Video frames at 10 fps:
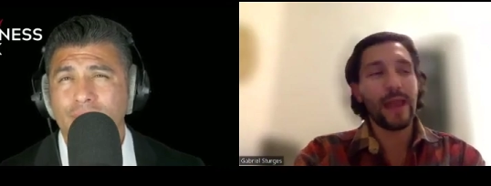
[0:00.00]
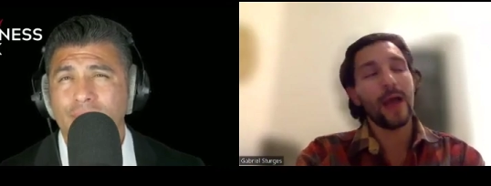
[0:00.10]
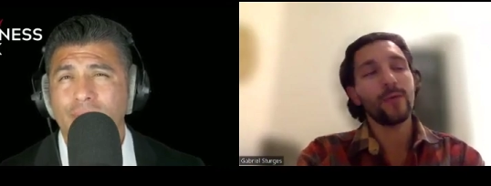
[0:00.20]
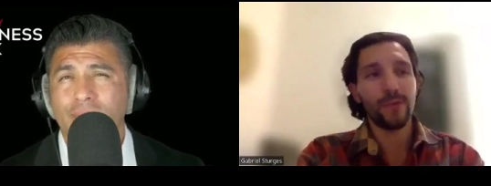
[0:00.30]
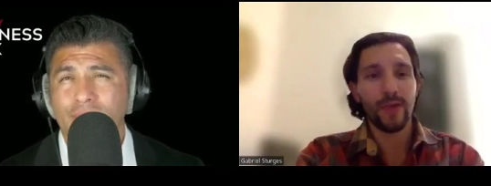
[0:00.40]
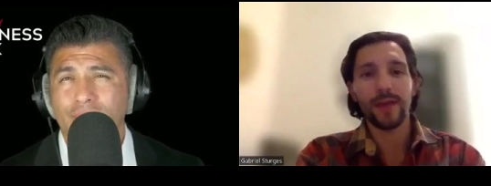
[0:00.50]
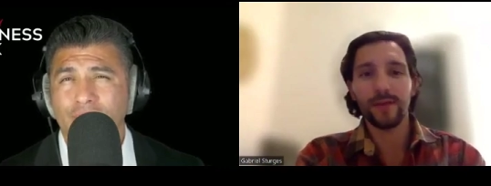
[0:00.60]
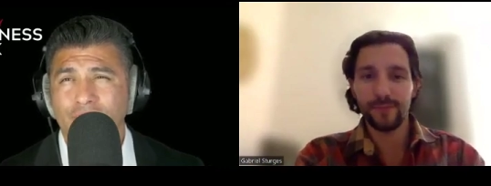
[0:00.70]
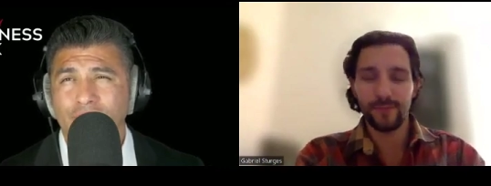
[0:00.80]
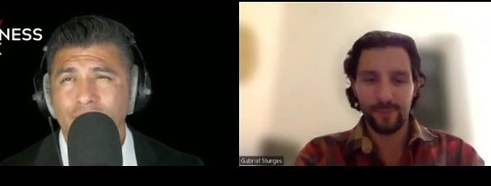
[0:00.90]
Speaker 1: and then
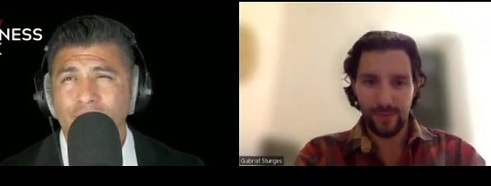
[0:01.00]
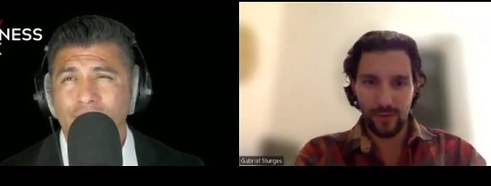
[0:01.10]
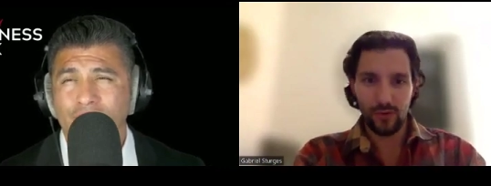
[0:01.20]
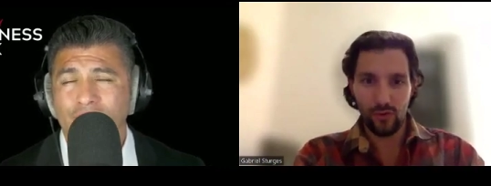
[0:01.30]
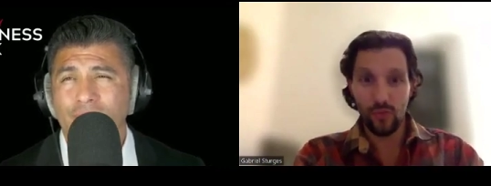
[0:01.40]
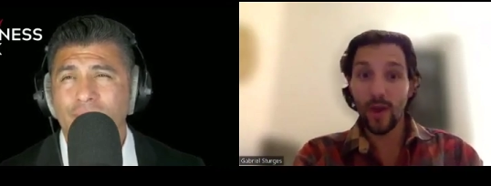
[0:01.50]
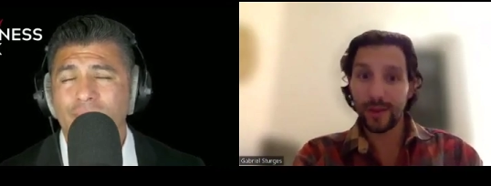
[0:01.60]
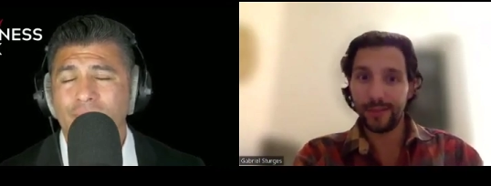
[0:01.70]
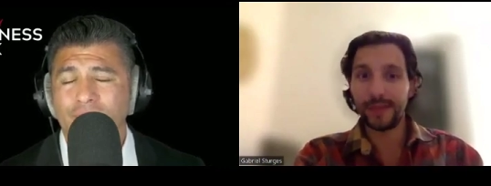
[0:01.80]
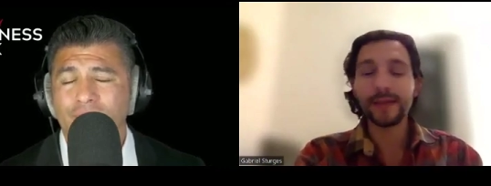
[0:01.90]
outside of
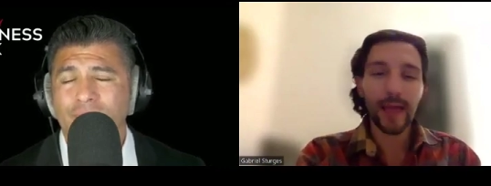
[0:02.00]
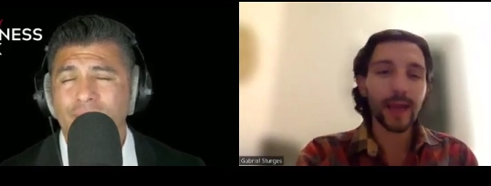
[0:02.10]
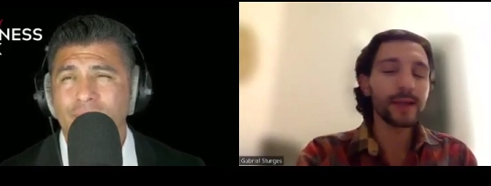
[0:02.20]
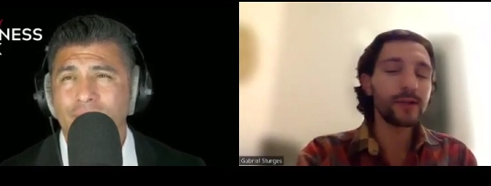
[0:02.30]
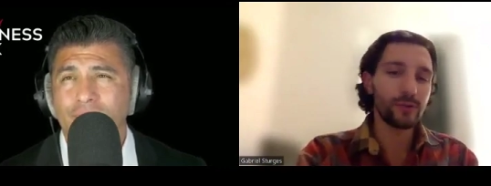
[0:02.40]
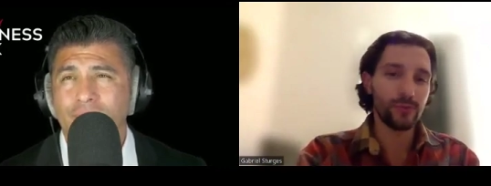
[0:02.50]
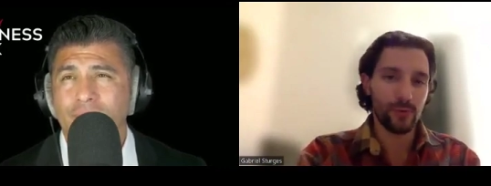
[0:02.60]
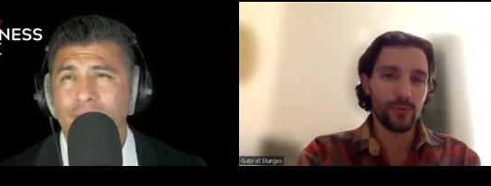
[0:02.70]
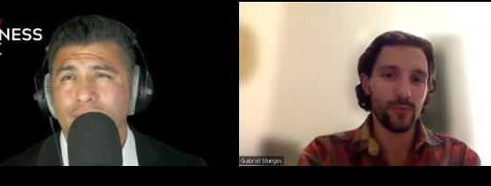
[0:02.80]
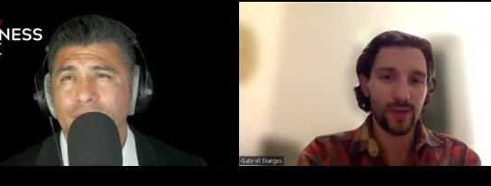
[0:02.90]
directly tied
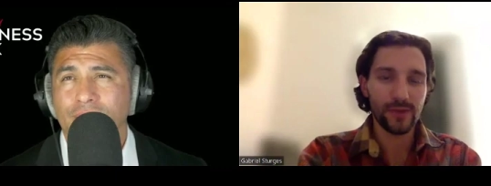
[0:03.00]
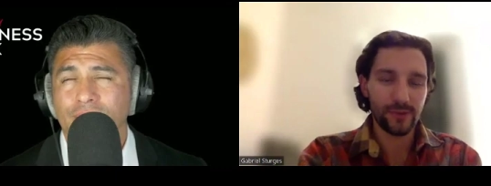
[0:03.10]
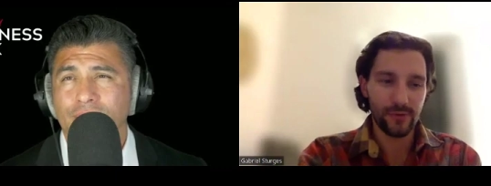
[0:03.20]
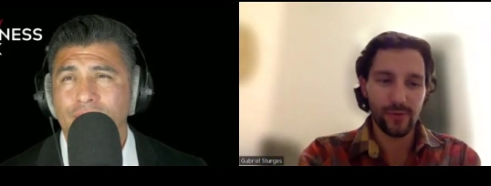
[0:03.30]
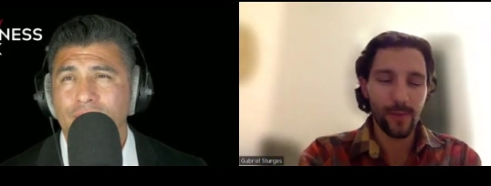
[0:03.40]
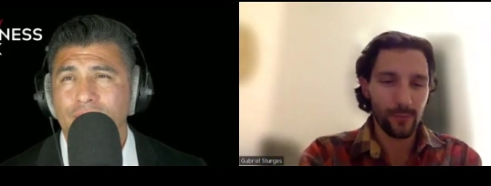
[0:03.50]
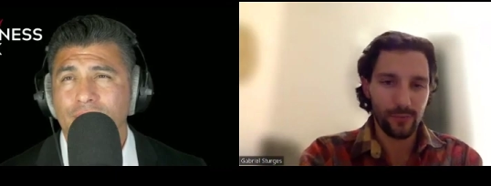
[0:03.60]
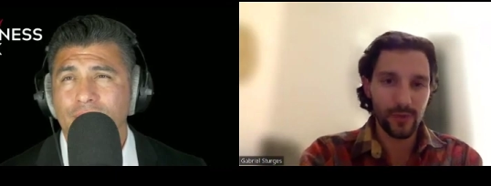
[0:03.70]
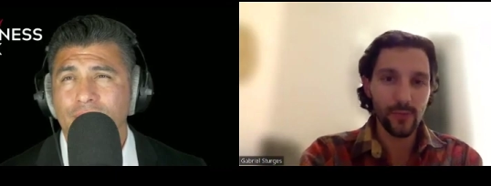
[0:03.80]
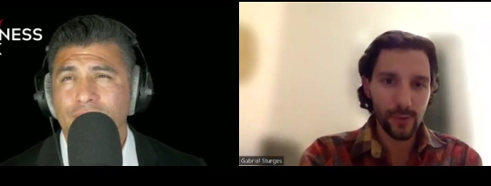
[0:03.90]
to notarization or
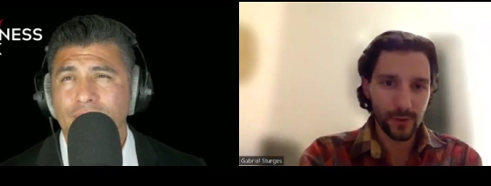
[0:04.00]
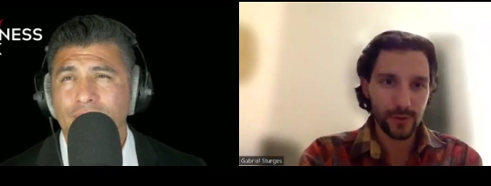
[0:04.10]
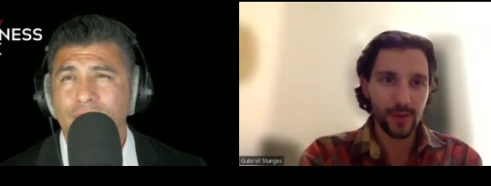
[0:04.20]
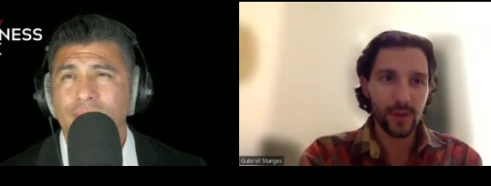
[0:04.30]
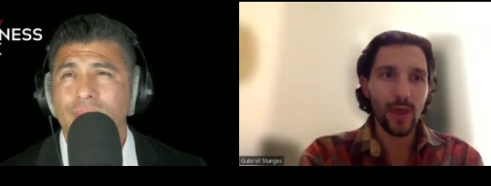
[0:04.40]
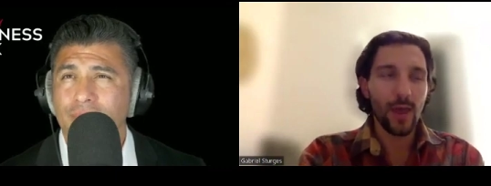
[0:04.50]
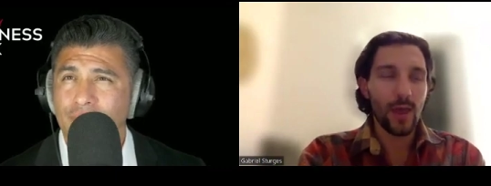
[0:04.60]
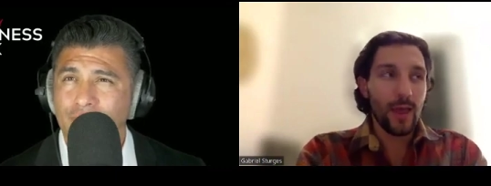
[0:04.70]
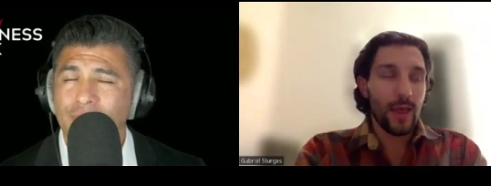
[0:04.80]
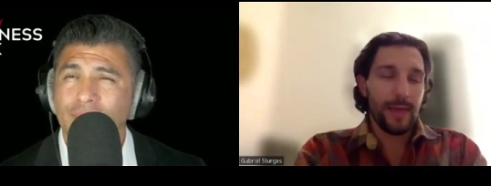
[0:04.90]
apostille work.
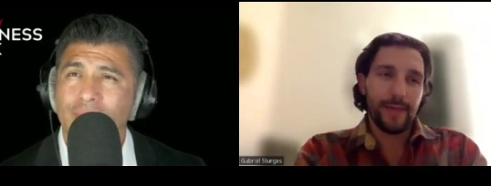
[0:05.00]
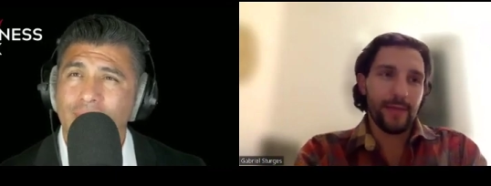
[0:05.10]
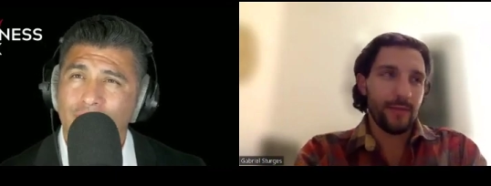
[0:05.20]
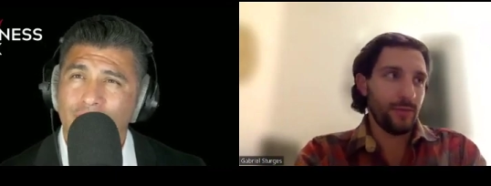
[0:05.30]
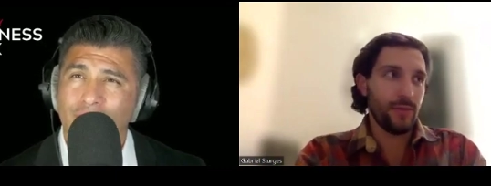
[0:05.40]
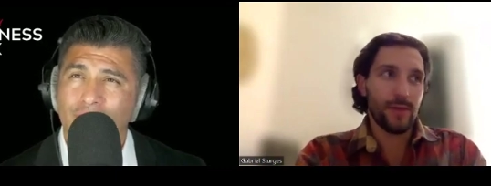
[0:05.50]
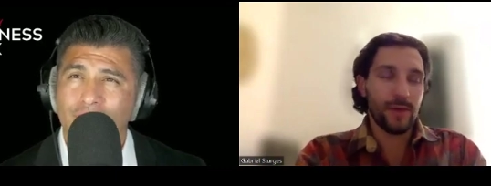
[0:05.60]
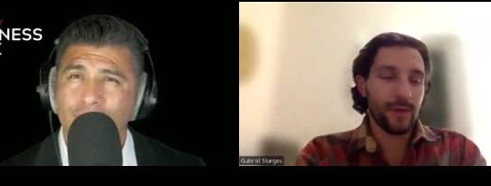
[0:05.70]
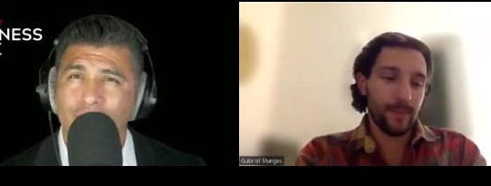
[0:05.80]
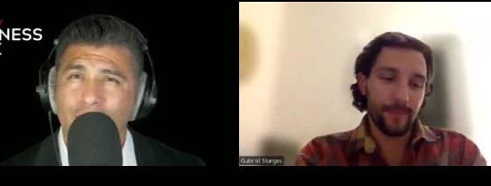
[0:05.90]

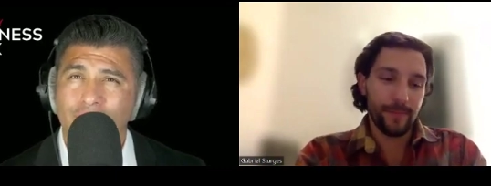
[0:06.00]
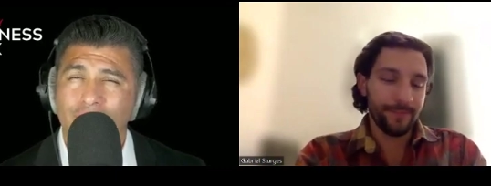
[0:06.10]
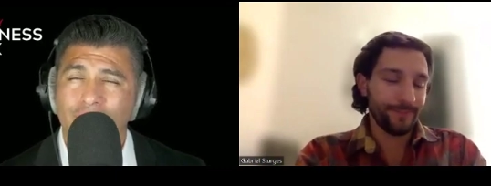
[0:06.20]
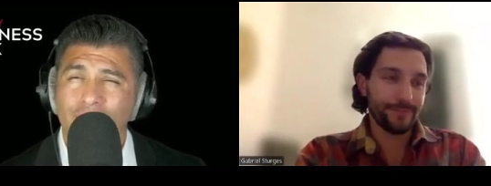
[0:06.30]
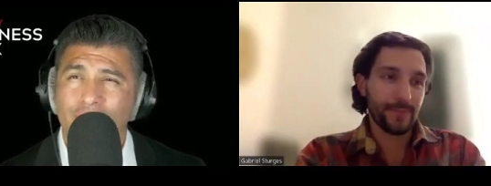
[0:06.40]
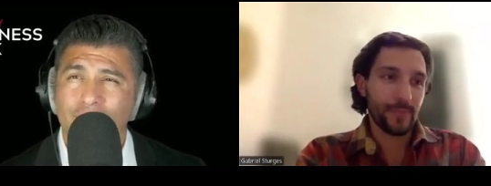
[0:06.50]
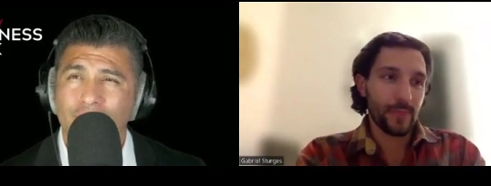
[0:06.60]
The um,